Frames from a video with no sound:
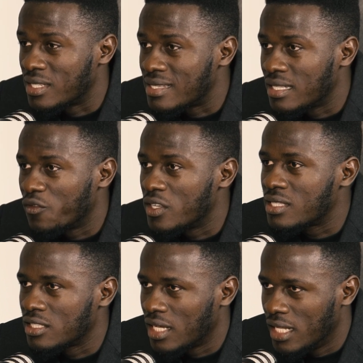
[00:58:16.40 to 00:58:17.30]
that is still
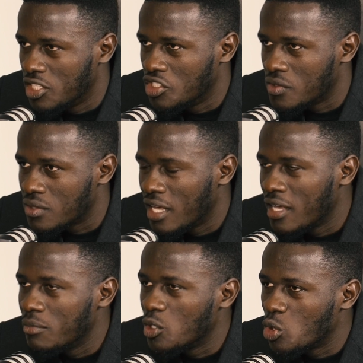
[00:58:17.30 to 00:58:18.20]
facing challenges
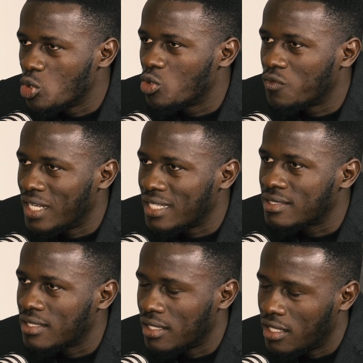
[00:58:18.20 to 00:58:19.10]
because of
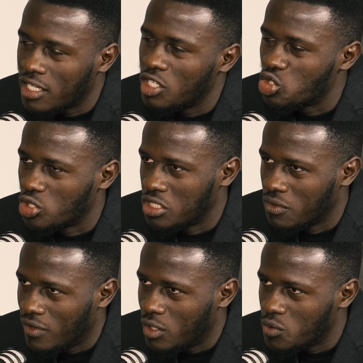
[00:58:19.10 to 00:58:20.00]
that lack and shortage
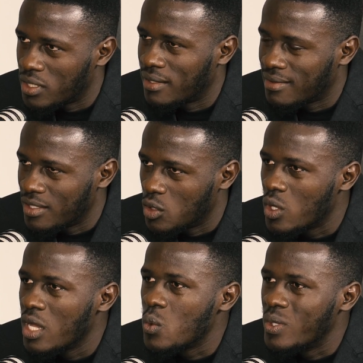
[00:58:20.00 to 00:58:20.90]
in values, that I think
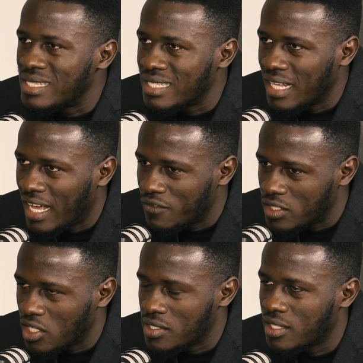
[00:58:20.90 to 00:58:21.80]
we still have a
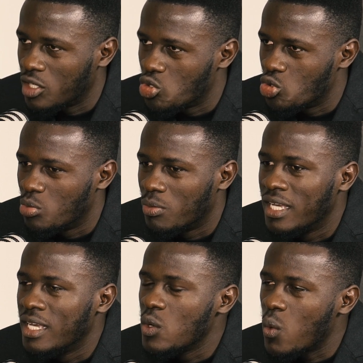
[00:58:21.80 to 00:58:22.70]
chance and a room
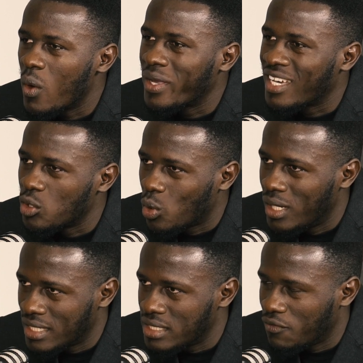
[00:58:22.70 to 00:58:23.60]
where we can
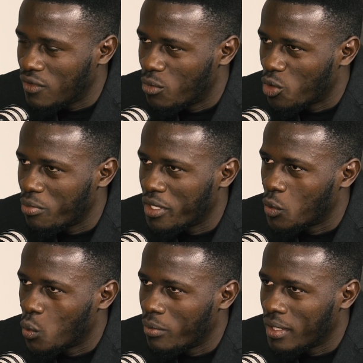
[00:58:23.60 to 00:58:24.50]
collectively, both men
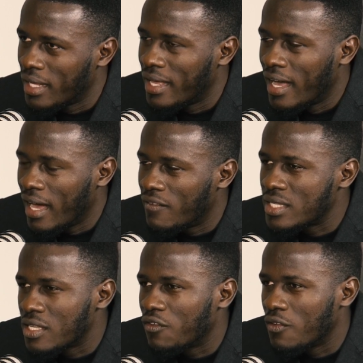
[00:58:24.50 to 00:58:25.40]
and women, have
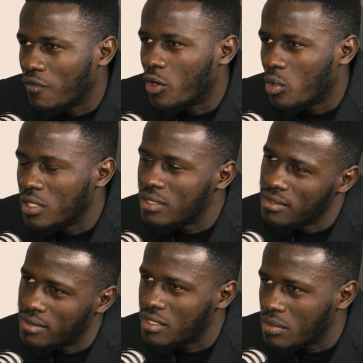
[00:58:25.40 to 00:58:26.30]
a safer environment
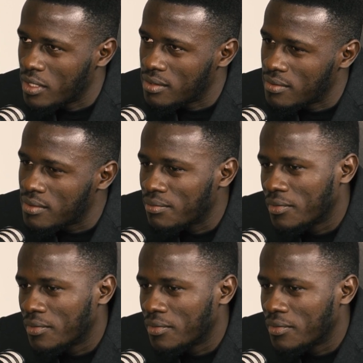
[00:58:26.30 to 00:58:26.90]
in such spaces.